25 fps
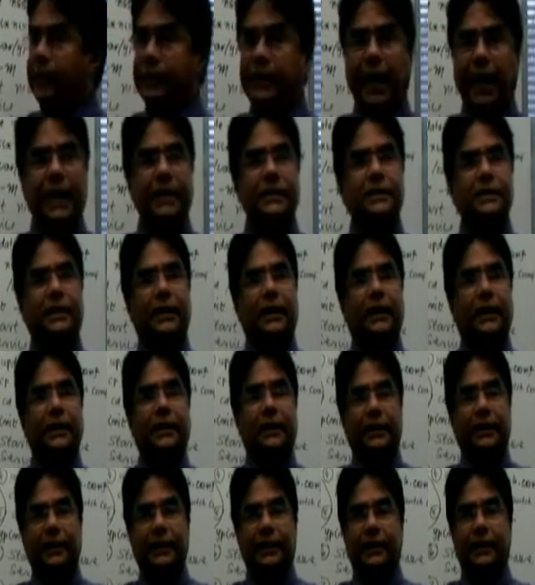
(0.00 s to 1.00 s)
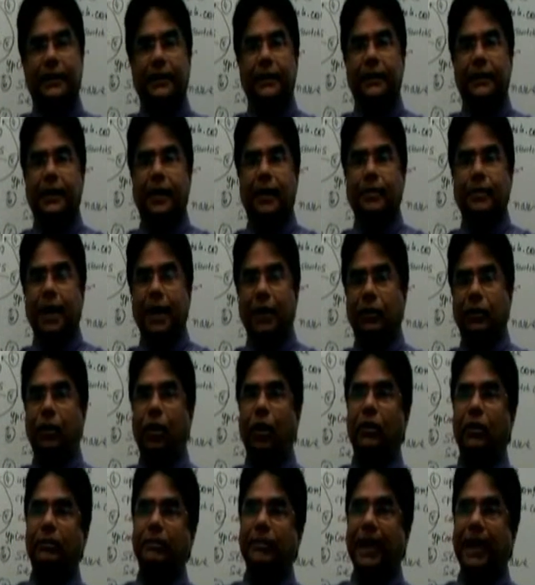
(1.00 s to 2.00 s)
there is another command
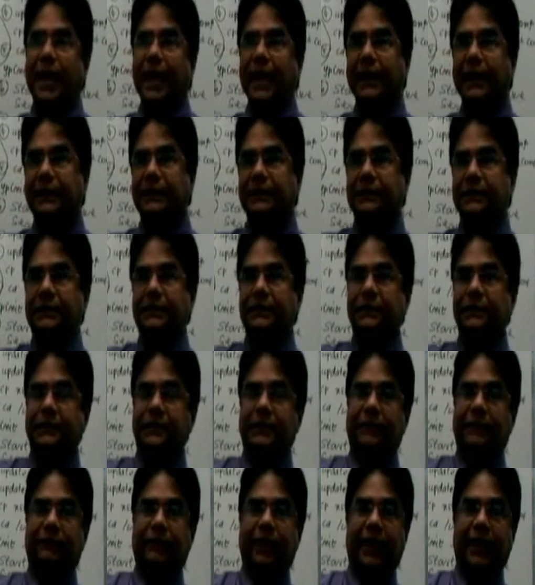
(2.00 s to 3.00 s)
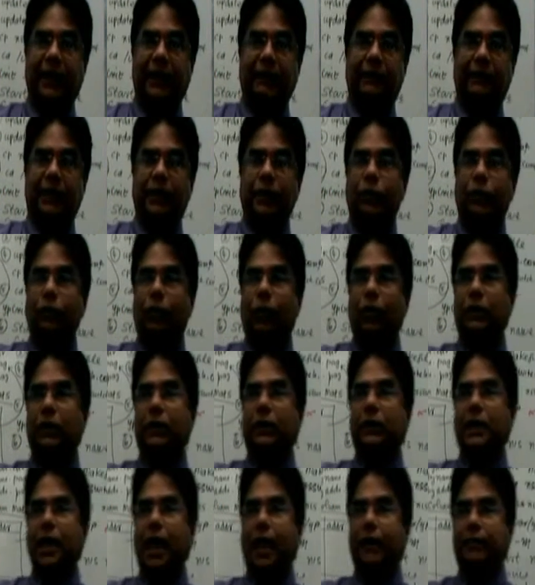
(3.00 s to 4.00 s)
called make. Whenever you
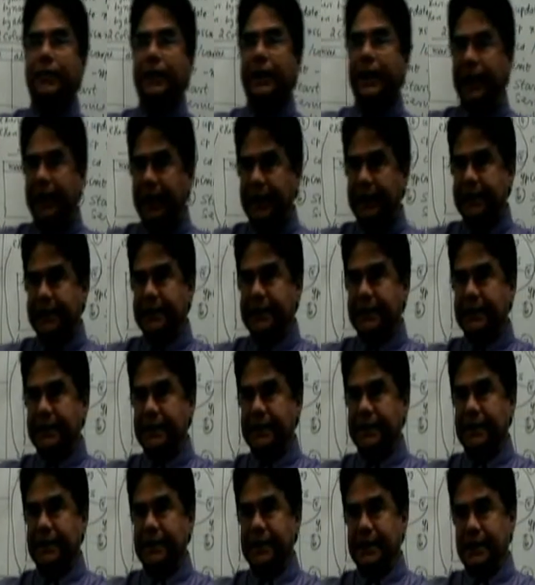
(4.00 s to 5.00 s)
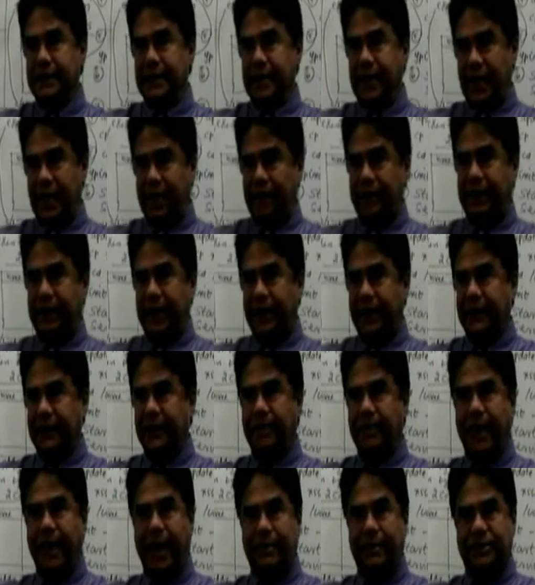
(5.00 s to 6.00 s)
wanted to update
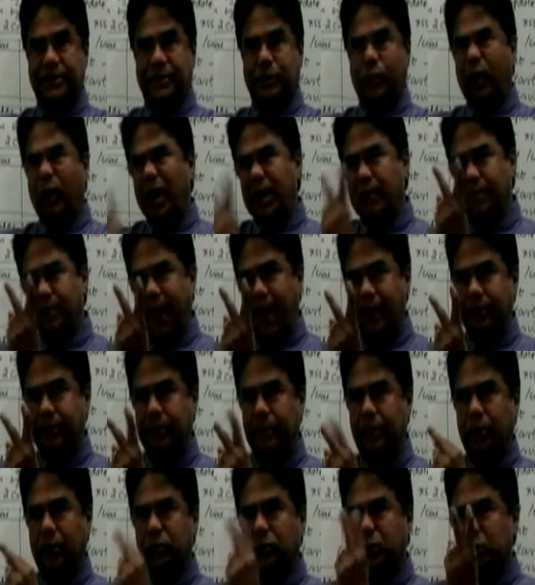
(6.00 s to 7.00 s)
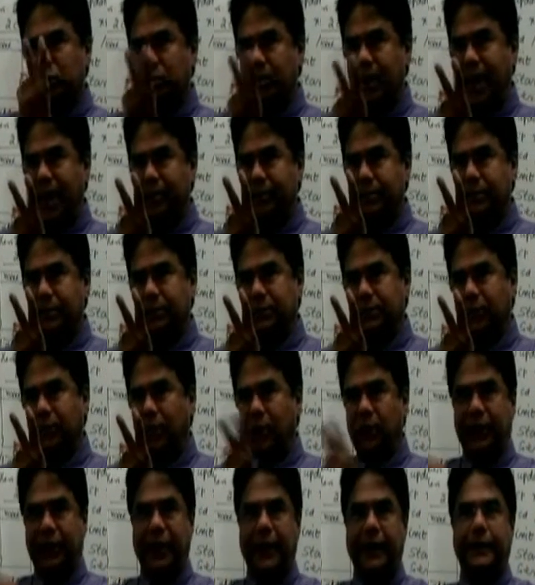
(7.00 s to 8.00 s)
the maps, one map or two maps,
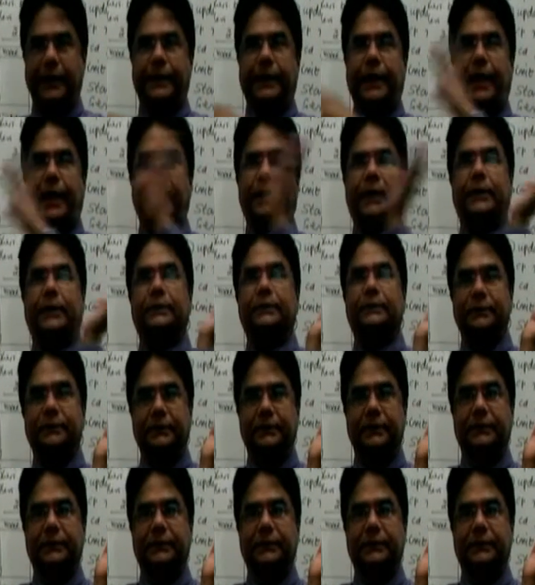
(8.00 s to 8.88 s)
not the entire